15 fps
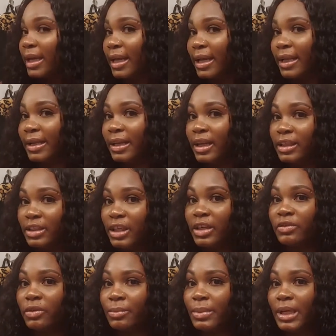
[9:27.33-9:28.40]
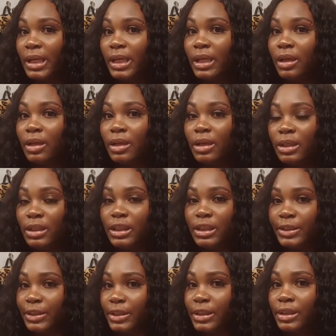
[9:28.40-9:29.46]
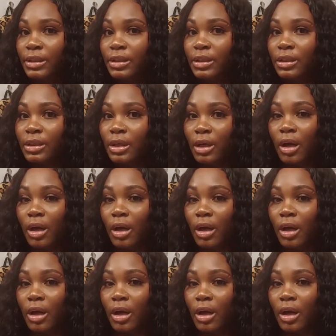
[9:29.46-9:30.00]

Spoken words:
and the Just For Me condition,